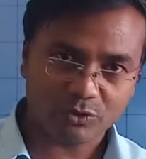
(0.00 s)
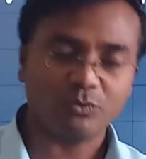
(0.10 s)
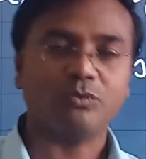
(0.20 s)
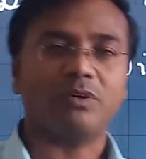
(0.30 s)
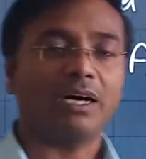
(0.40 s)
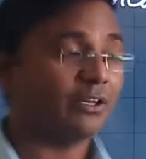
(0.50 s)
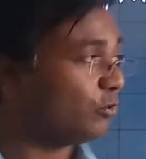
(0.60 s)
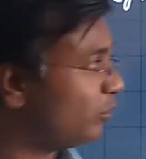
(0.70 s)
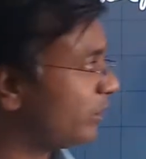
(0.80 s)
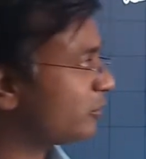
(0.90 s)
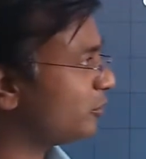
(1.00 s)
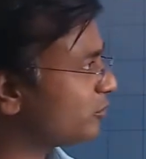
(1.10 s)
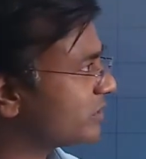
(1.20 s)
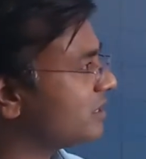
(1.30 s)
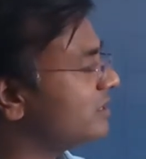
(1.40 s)
you going to
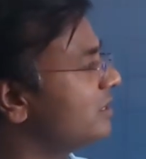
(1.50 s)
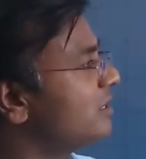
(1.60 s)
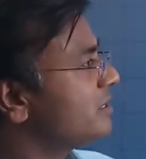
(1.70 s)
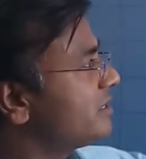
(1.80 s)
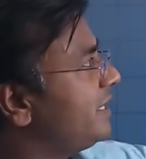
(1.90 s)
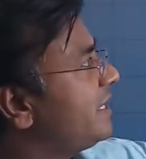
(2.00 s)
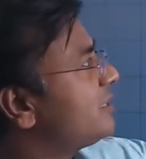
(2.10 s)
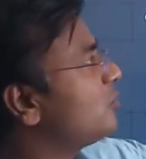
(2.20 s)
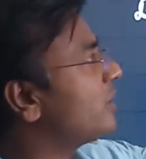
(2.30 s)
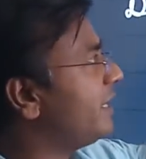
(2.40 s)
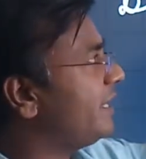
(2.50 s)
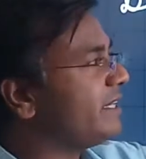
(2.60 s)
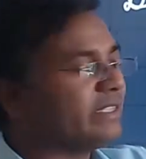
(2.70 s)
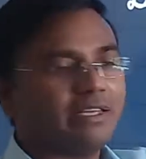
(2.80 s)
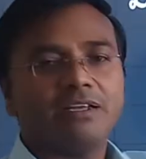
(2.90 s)
use the Cij or
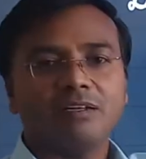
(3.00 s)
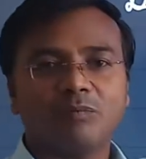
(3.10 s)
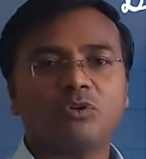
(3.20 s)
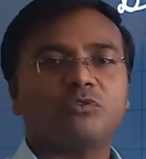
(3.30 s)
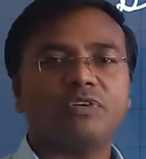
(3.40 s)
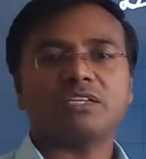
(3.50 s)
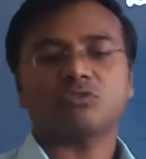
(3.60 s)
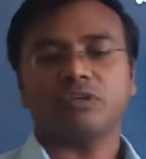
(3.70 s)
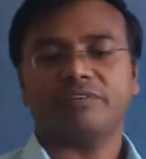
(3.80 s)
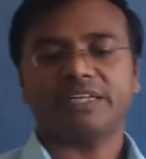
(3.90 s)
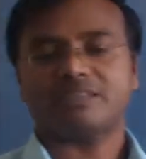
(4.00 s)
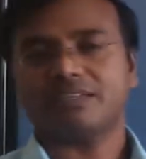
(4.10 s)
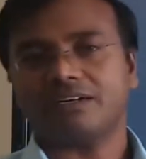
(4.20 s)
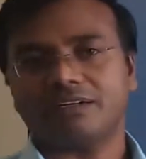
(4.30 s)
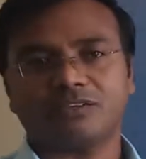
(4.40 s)
Aij? Because we are solving
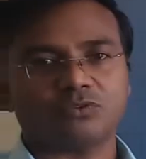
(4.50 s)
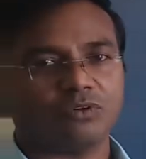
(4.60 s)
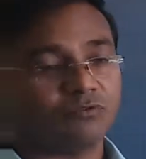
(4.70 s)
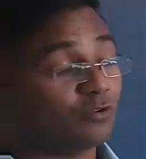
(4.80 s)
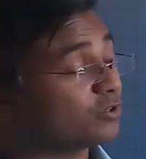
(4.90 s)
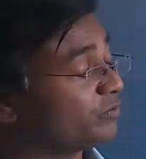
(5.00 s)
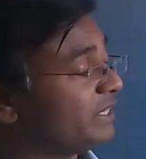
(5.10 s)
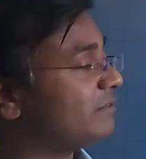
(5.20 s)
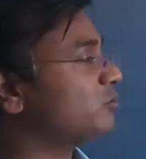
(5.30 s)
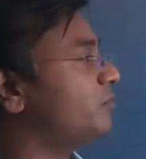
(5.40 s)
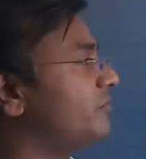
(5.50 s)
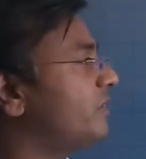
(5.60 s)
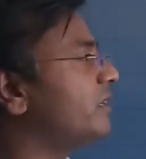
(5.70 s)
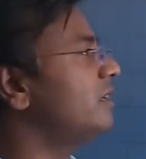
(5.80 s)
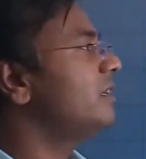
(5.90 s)
NCERT, so of course we have to
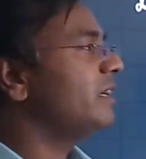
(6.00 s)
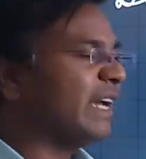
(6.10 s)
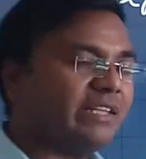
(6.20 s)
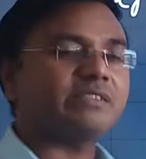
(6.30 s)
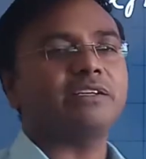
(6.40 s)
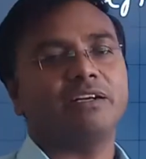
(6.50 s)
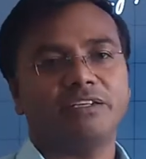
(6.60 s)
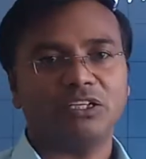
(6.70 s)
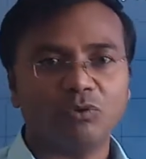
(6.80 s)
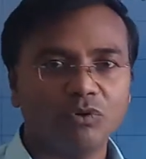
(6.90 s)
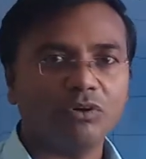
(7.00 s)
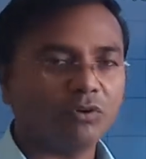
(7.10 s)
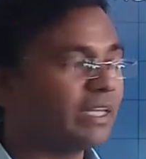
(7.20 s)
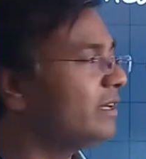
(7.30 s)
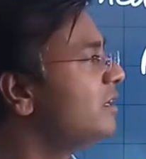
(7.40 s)
prefer NCERT
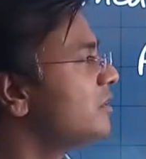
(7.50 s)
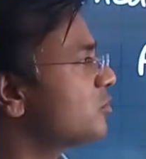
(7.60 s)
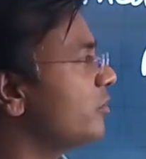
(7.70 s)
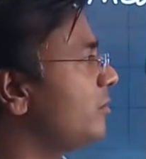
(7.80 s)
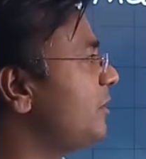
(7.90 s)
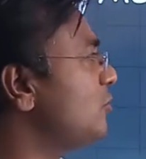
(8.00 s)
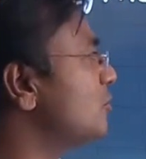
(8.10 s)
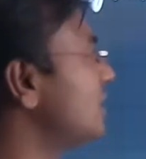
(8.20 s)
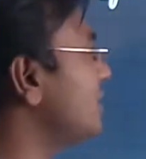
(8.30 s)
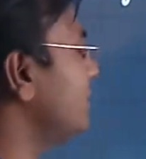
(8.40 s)
rule. Okay, so we'll be using